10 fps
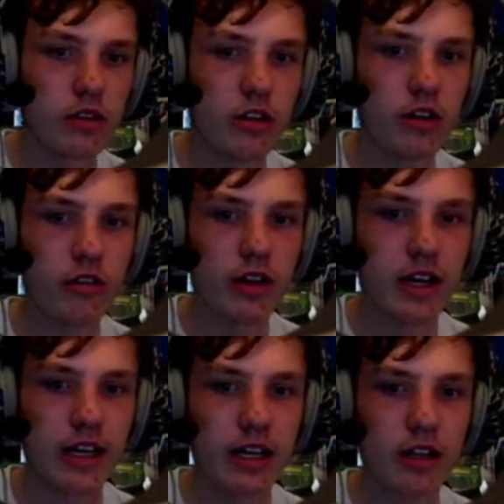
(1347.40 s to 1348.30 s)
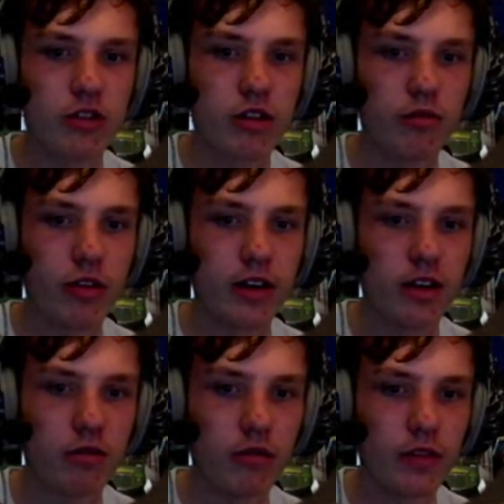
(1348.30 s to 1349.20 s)
Do you know yelling at the train will
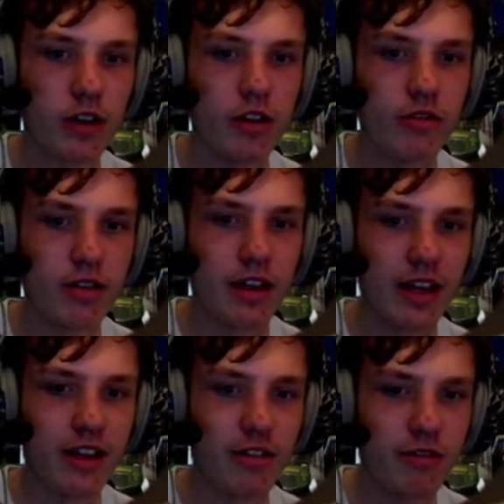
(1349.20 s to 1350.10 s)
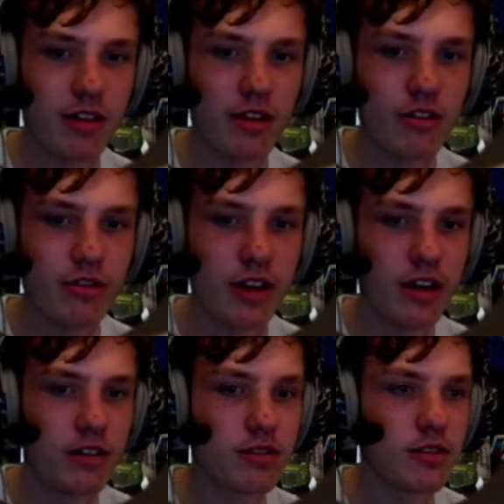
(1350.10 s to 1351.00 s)
end up with a loony? Even the loony
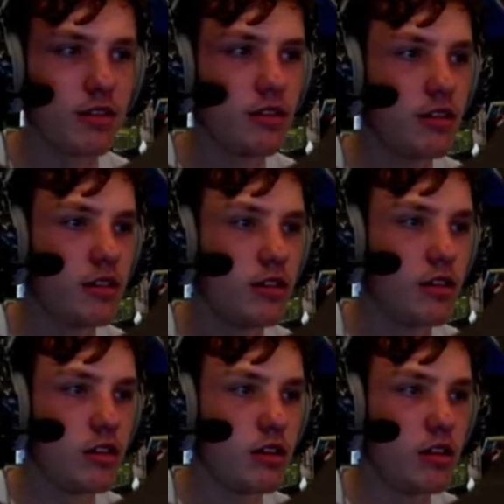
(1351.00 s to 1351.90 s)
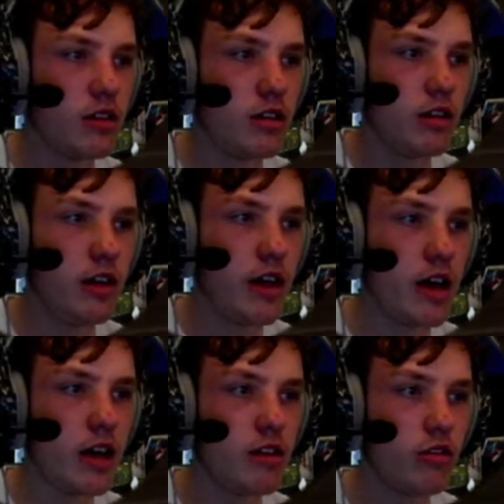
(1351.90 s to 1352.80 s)
has.
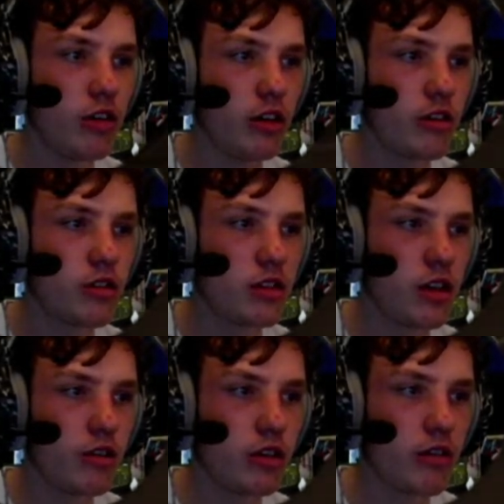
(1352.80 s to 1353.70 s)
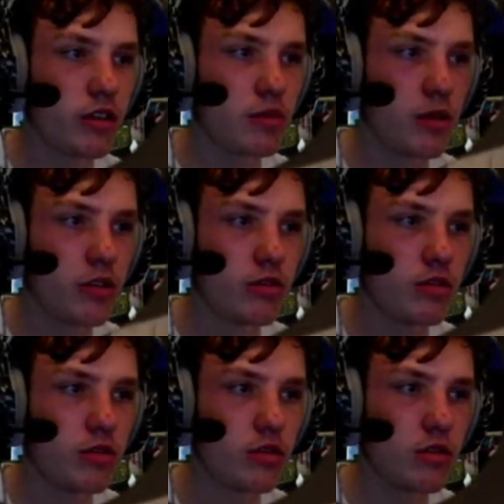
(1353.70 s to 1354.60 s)
Yeah, you could go to the loco, I
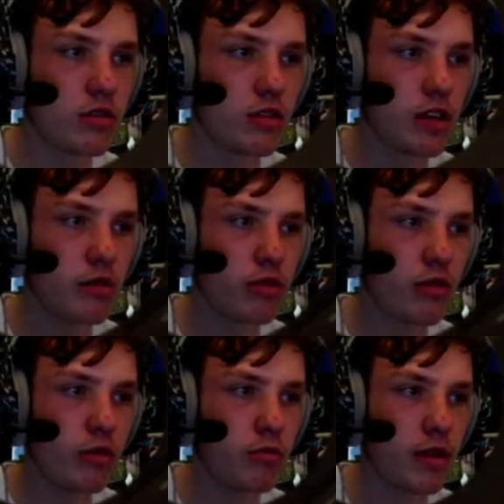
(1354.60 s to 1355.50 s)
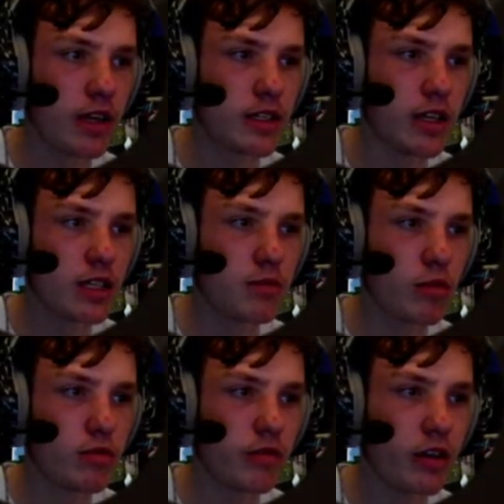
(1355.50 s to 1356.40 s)
suppose. That probably would make sense,
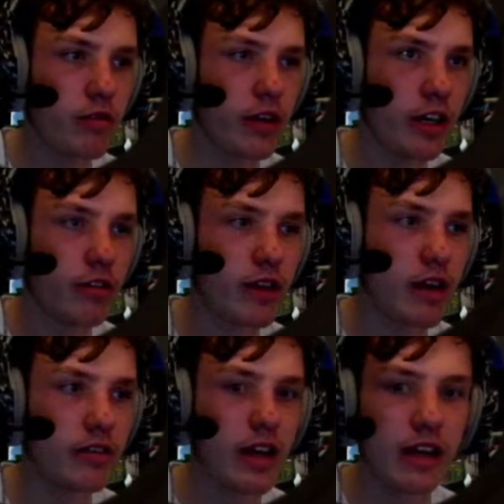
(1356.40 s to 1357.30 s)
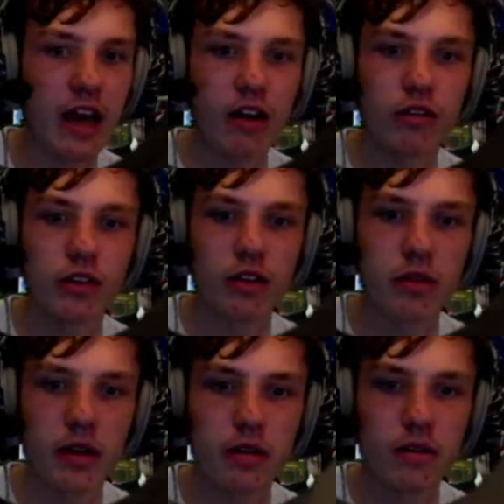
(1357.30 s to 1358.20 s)
but we can't really go down there now and
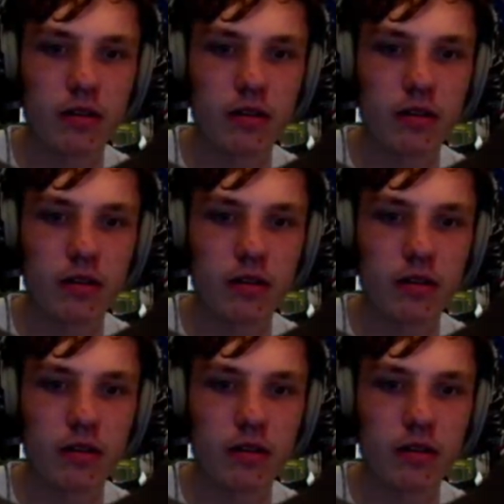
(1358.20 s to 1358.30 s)
do it.